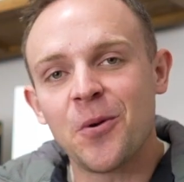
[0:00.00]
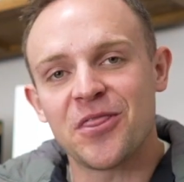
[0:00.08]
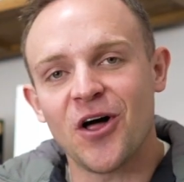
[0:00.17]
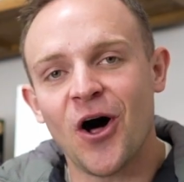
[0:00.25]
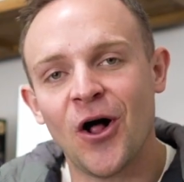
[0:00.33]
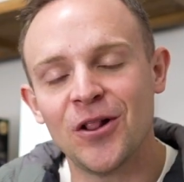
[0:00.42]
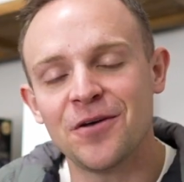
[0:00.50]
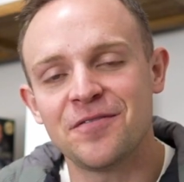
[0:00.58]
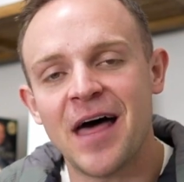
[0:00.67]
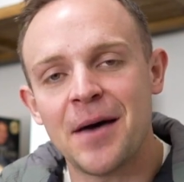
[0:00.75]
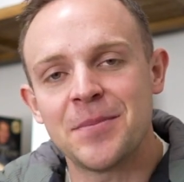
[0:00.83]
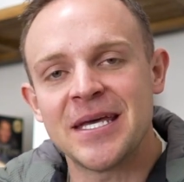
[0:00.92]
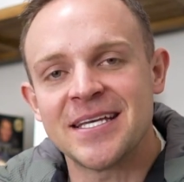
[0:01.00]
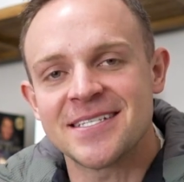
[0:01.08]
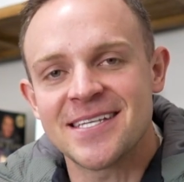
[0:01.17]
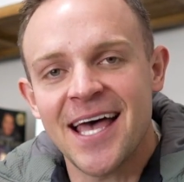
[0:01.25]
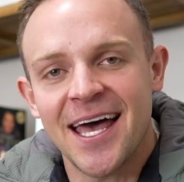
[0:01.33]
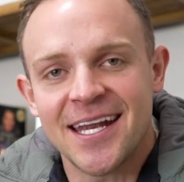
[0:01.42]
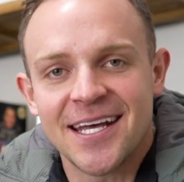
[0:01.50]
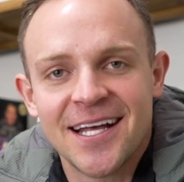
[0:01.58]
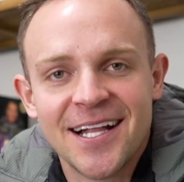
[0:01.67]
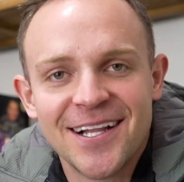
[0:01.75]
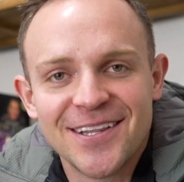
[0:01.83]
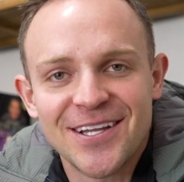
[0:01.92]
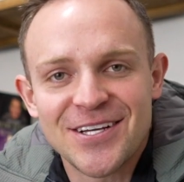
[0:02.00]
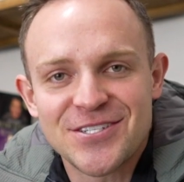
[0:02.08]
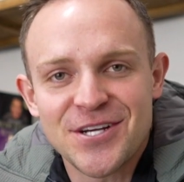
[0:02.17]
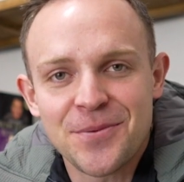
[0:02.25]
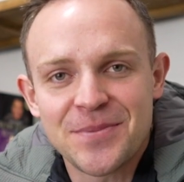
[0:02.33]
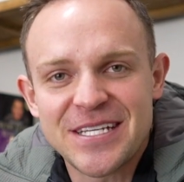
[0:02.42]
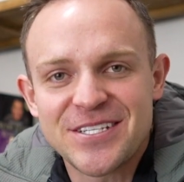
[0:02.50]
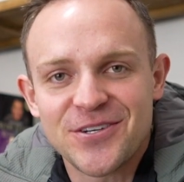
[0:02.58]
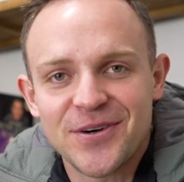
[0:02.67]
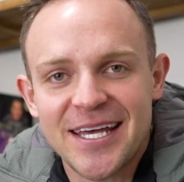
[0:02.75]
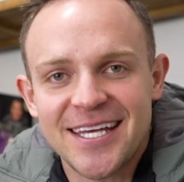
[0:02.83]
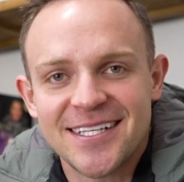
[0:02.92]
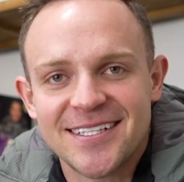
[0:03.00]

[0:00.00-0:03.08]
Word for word: with all of that being said, let's jump into it.